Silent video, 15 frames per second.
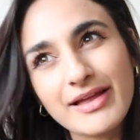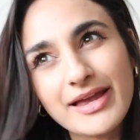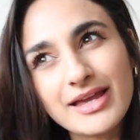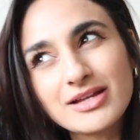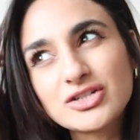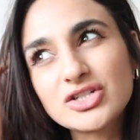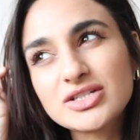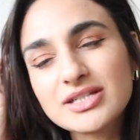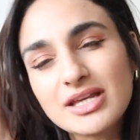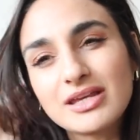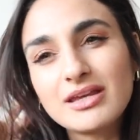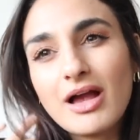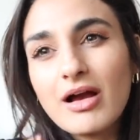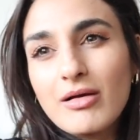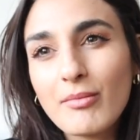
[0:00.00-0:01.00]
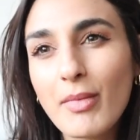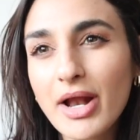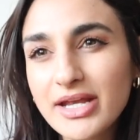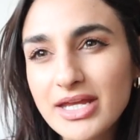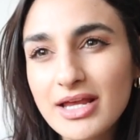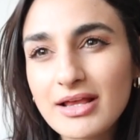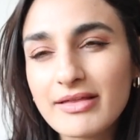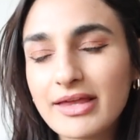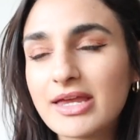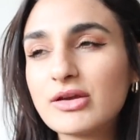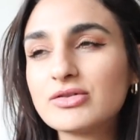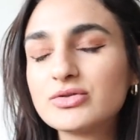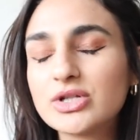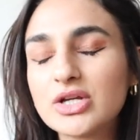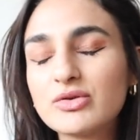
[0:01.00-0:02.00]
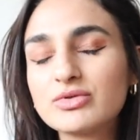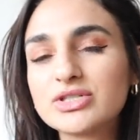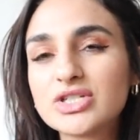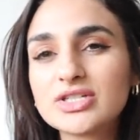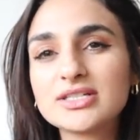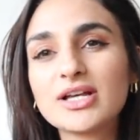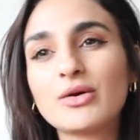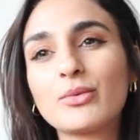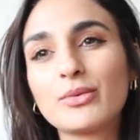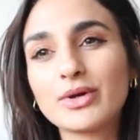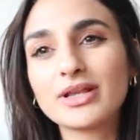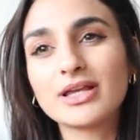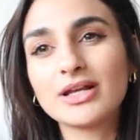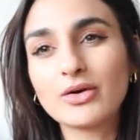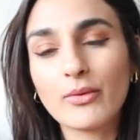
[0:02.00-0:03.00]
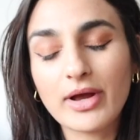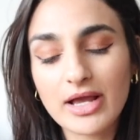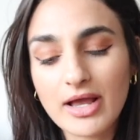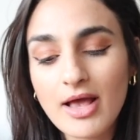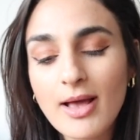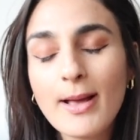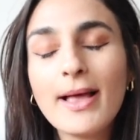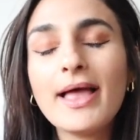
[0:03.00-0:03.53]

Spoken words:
Like, just like Young Money. Like, it was just like really annoying.